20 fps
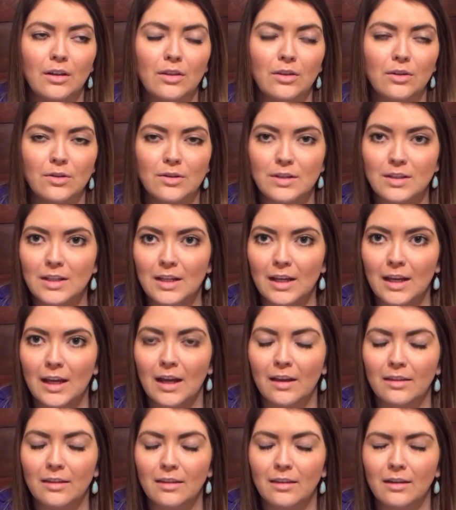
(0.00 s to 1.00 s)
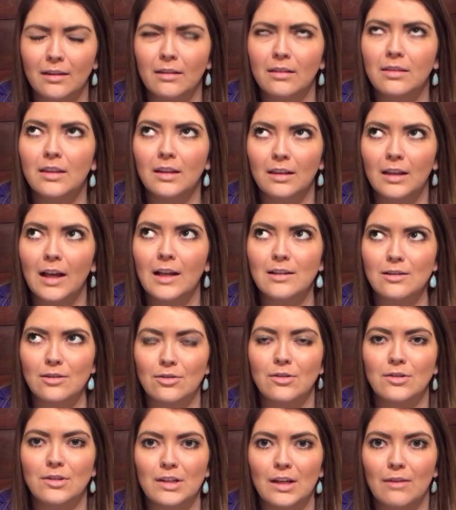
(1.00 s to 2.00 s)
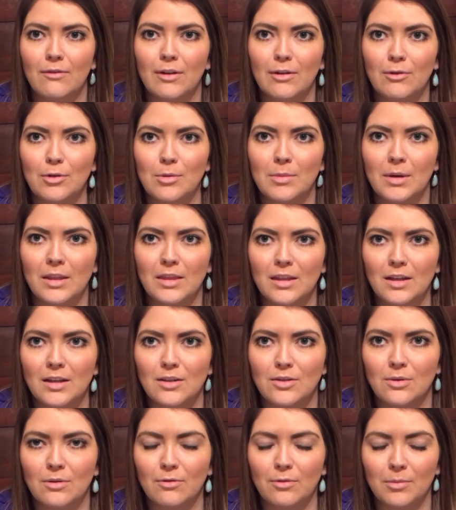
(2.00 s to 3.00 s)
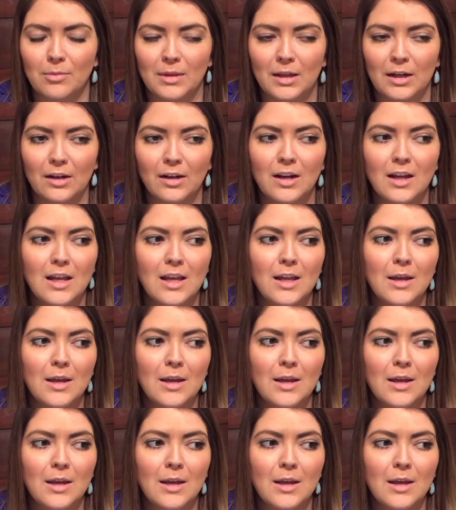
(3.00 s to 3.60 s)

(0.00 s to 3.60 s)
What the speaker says: Thursday at the last Thursday of every month and do it from there.